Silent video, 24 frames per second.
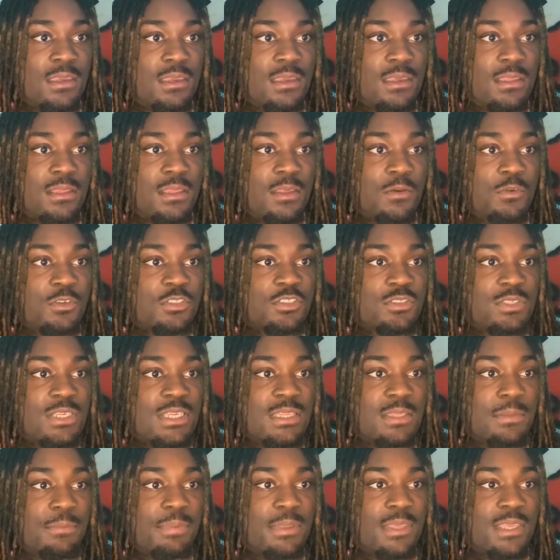And then once you
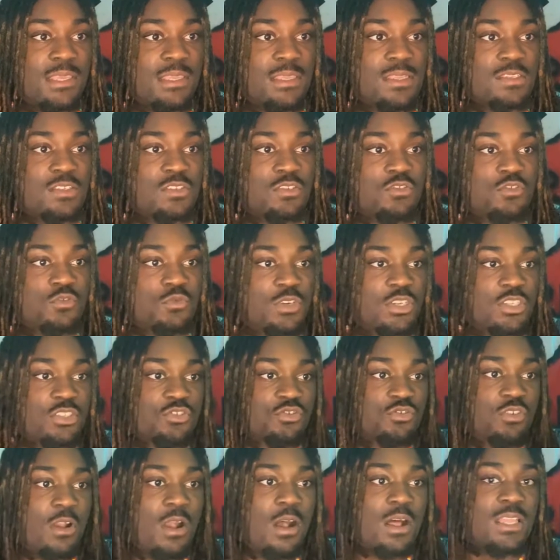get the pins, you just want to
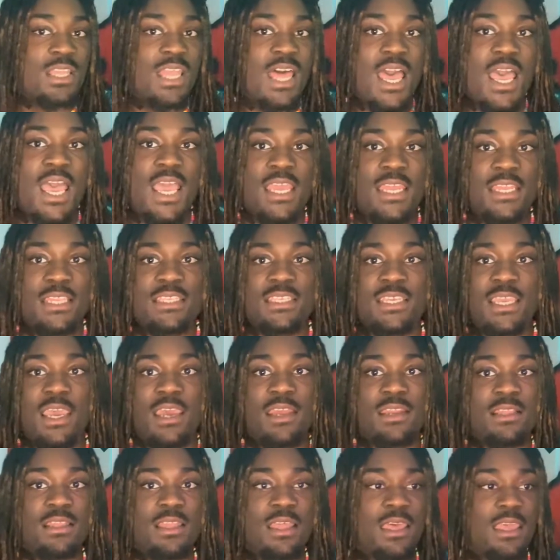draw a line to
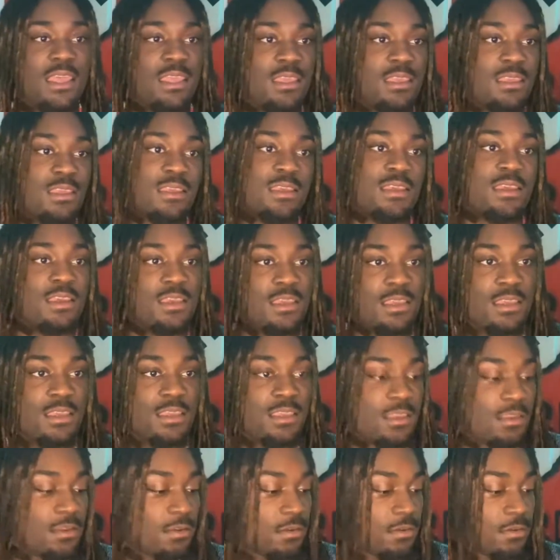kind of like,
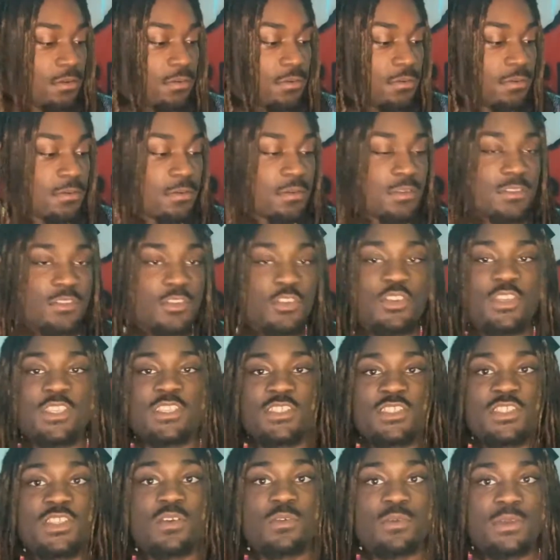so you can
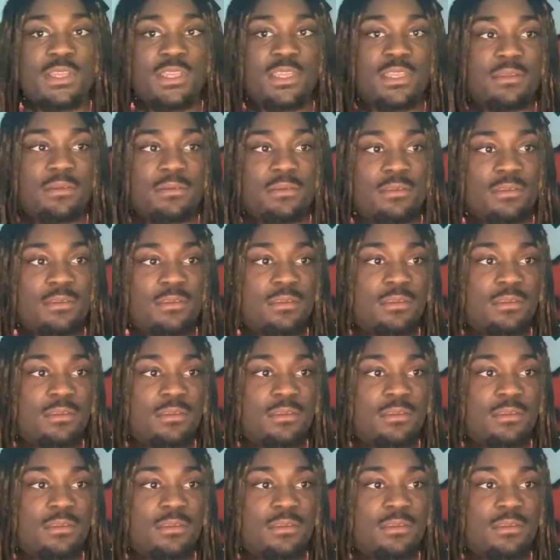sew it in.